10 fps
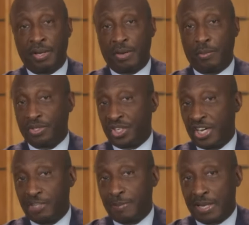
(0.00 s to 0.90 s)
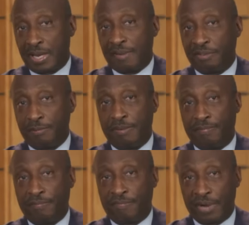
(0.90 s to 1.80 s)
And what changed my life, to be
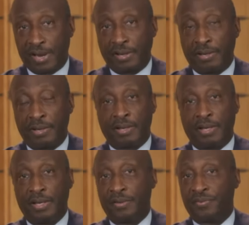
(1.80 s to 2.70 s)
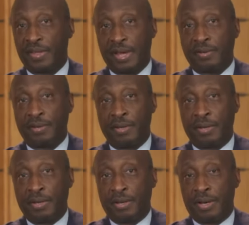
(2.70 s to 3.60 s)
frank, is that
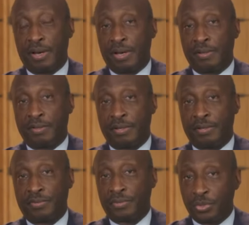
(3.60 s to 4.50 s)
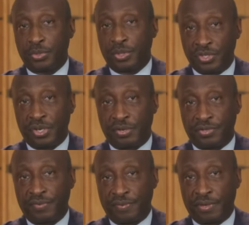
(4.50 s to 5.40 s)
the social
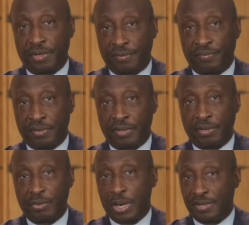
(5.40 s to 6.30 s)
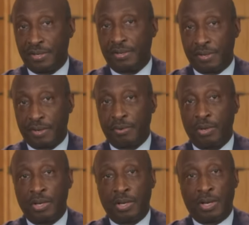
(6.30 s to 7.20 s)
engineers in Philadelphia, who I didn't know,
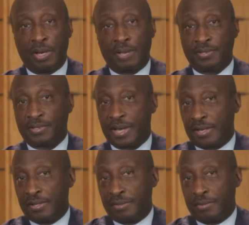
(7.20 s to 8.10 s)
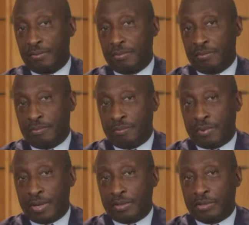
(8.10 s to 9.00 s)
decided to
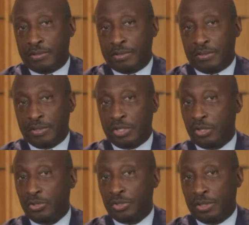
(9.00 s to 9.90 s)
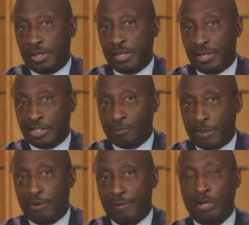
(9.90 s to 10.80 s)
indulge an
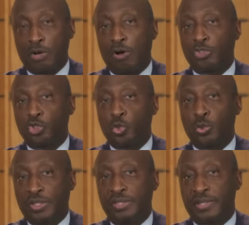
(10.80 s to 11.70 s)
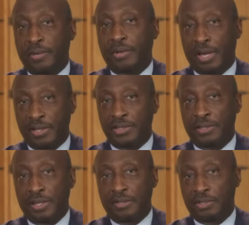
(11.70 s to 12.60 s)
experiment called school
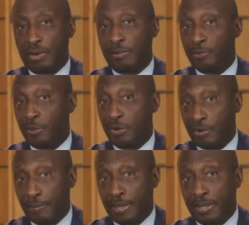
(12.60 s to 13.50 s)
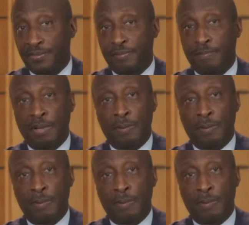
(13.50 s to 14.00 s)
desegregation. And so I was put on a bus